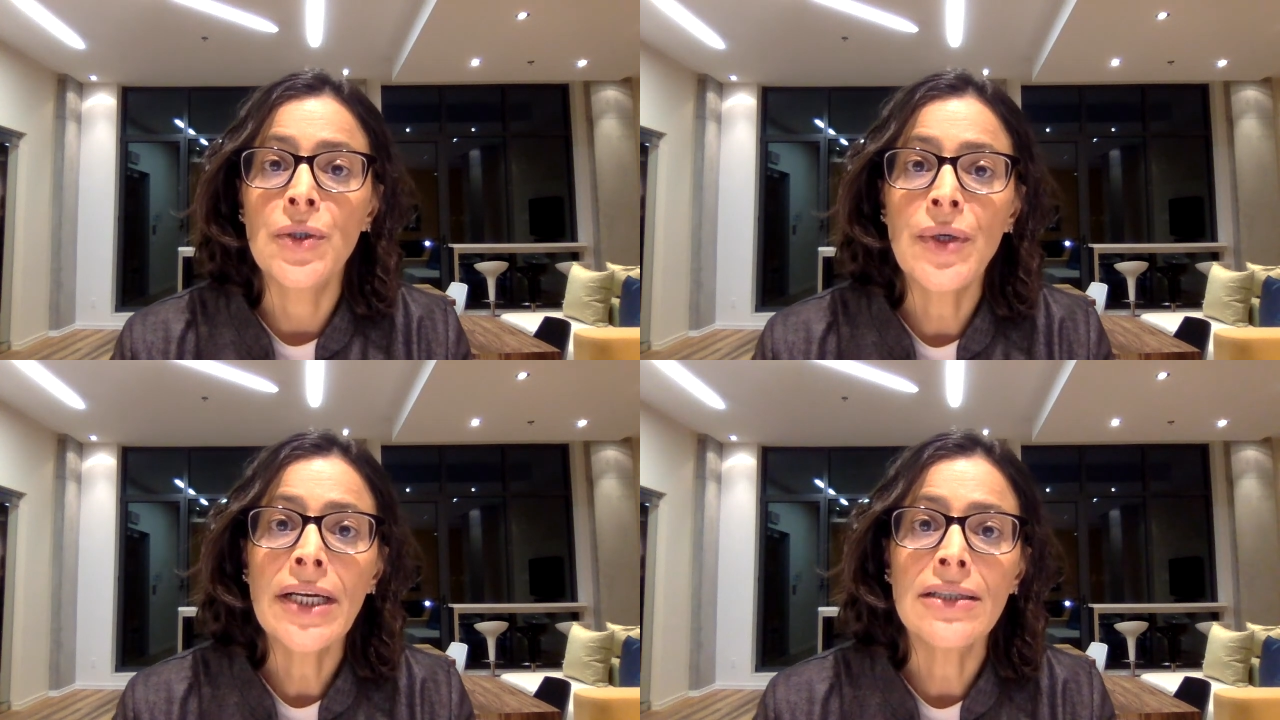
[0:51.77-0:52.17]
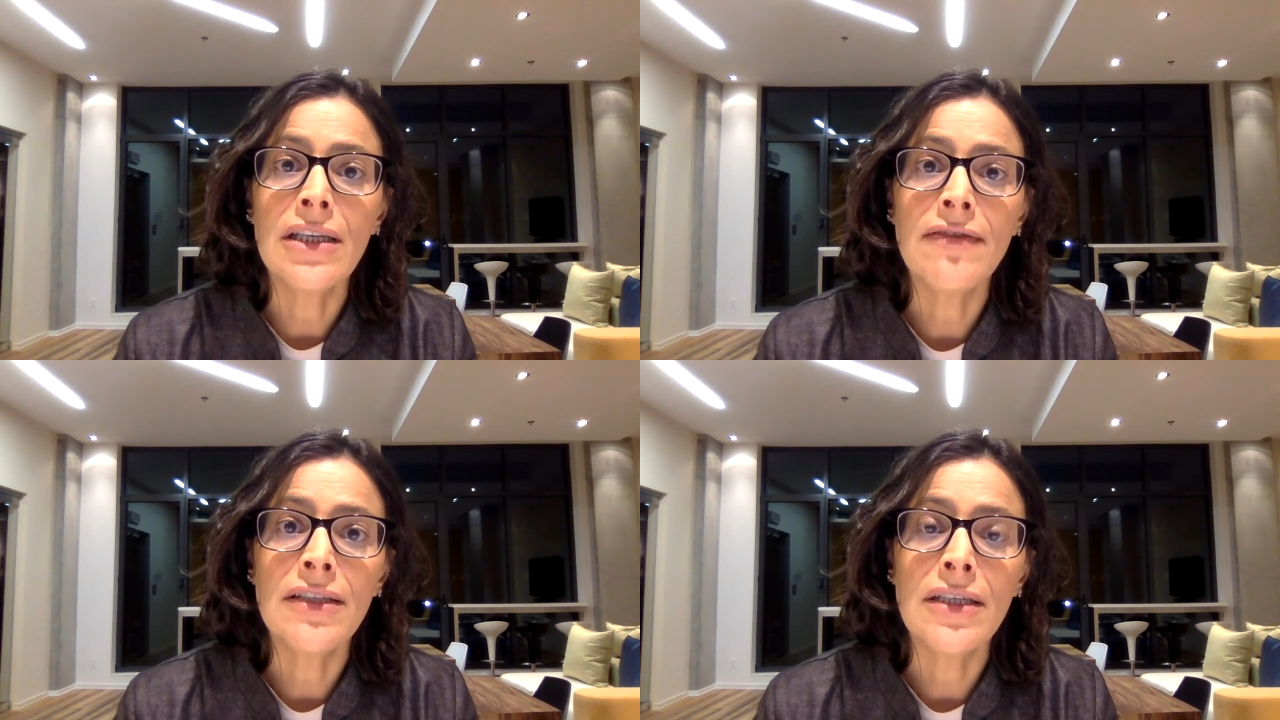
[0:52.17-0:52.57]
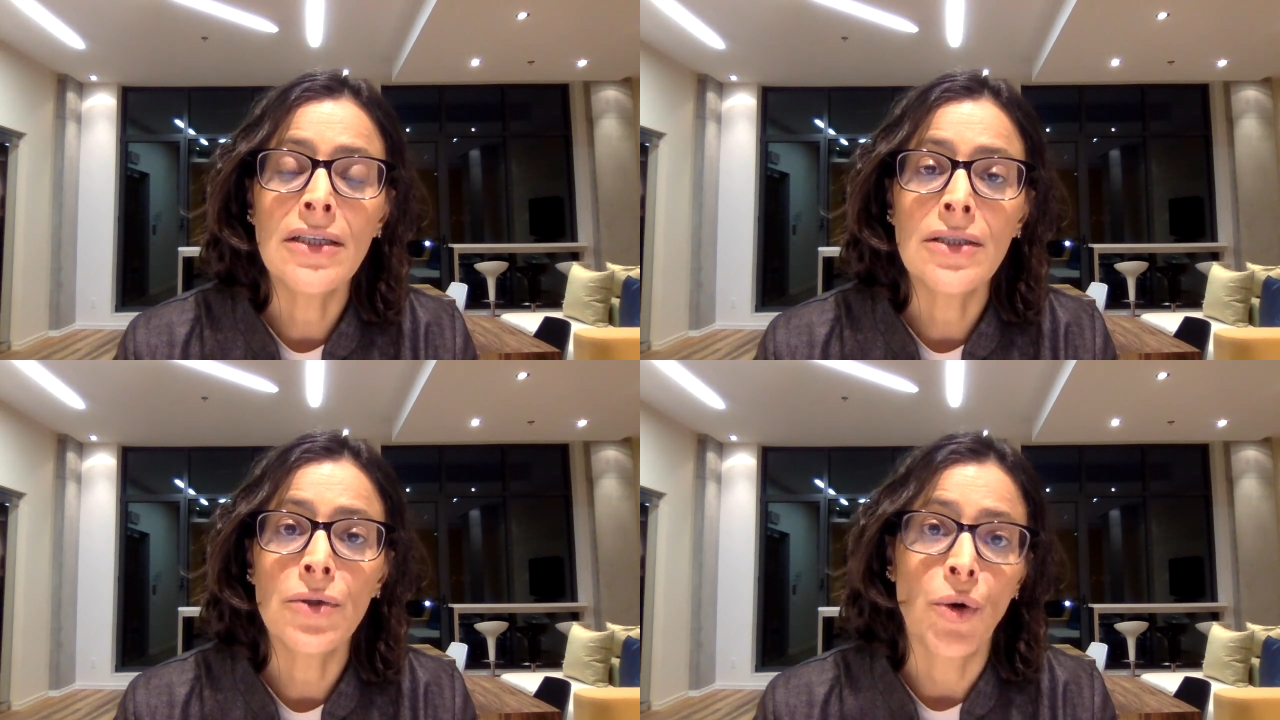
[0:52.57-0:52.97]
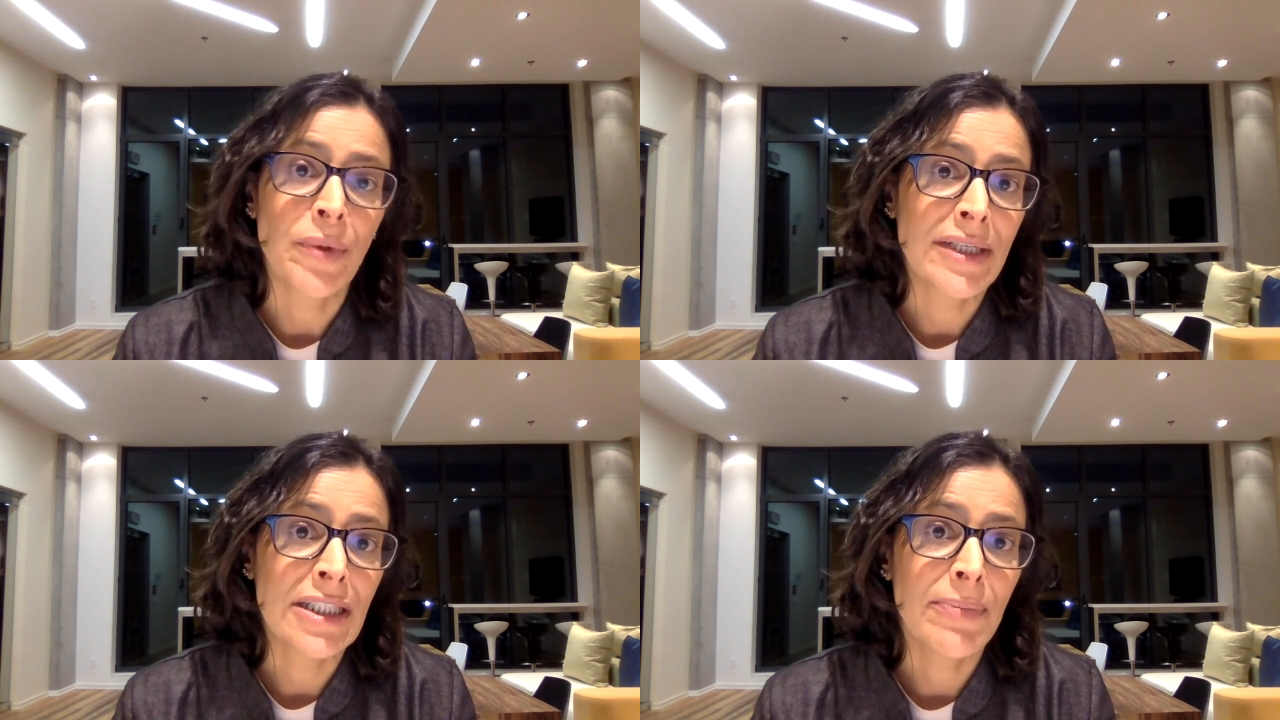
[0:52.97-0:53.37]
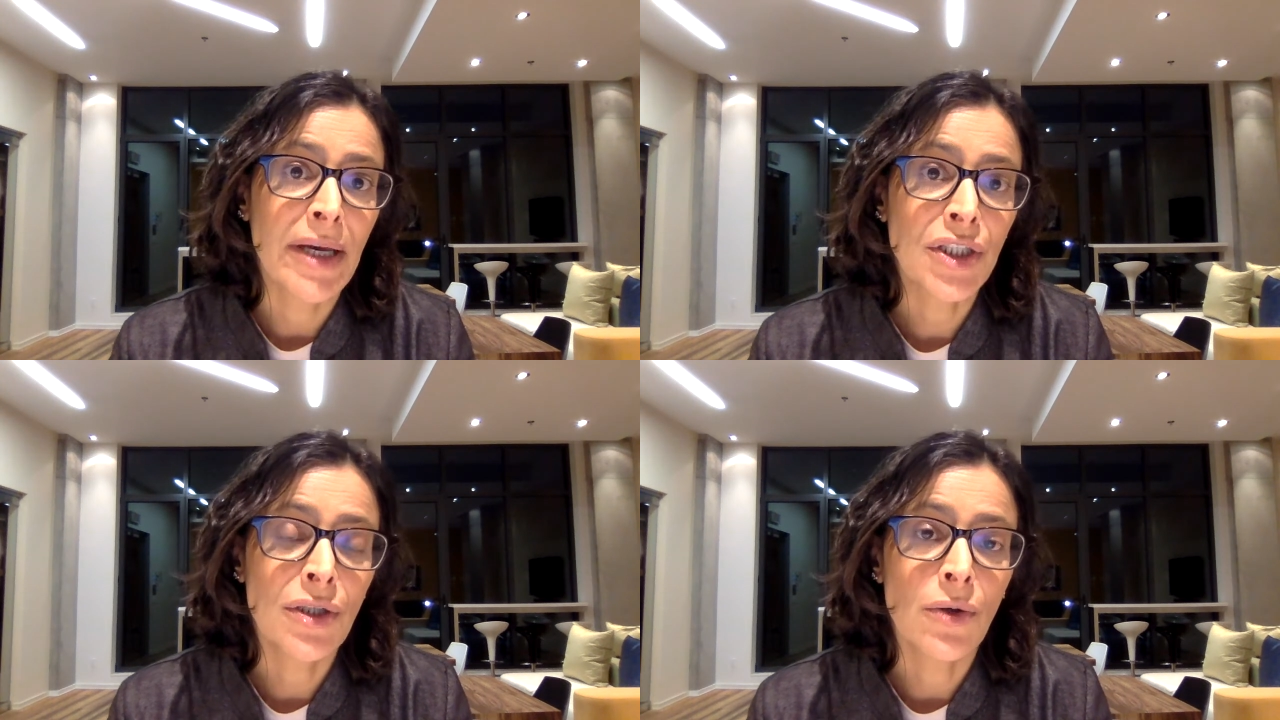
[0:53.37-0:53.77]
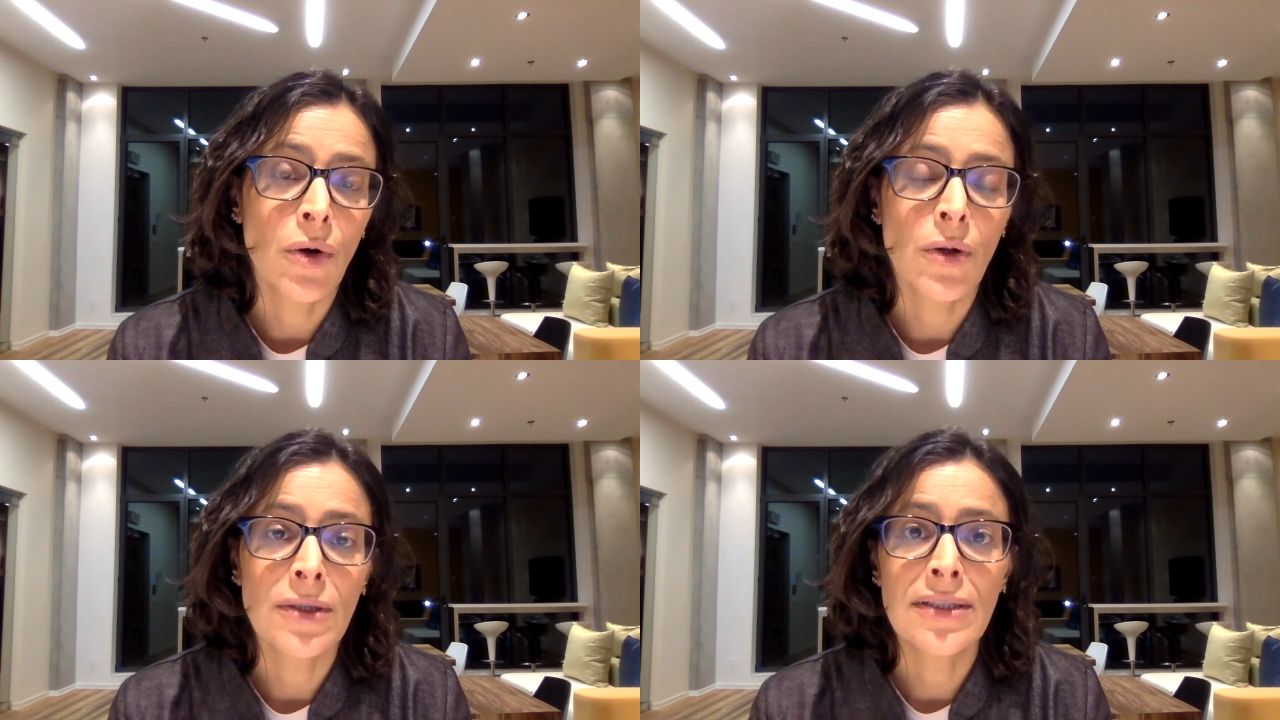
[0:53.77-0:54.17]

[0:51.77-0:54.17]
three activities or participation goals